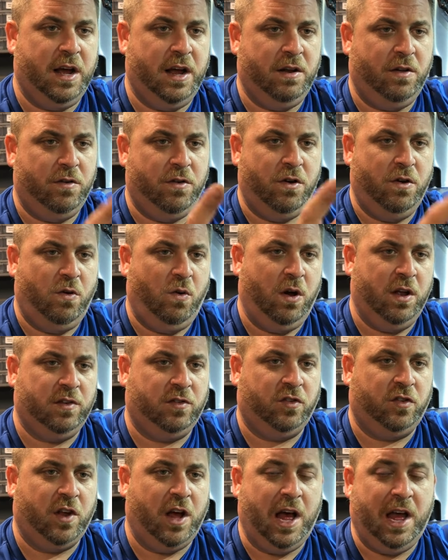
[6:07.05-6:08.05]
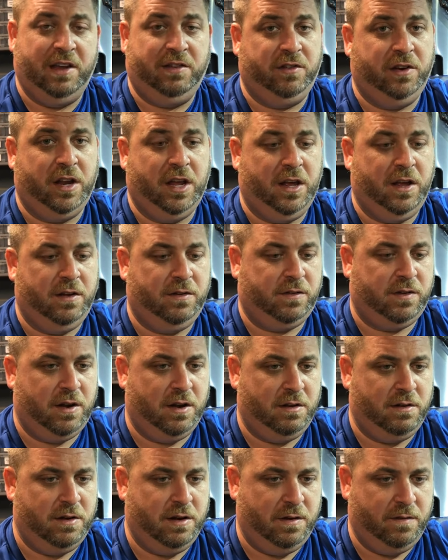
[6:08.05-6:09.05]
I don't know what size it is.
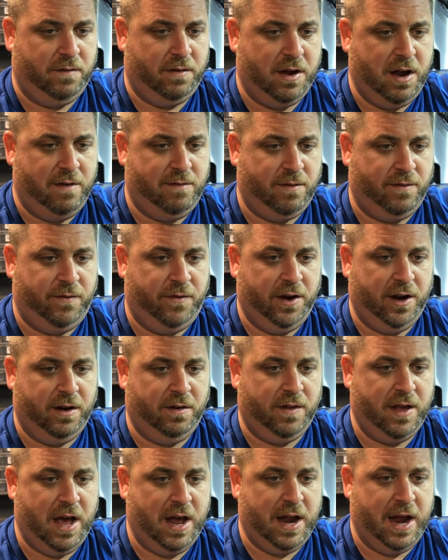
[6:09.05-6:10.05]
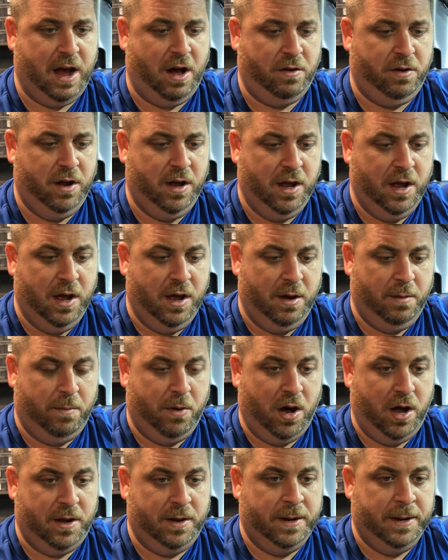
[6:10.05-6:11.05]
I've never figured that out.
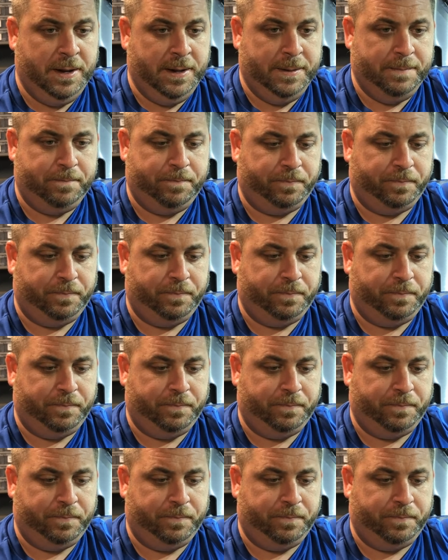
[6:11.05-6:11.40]
But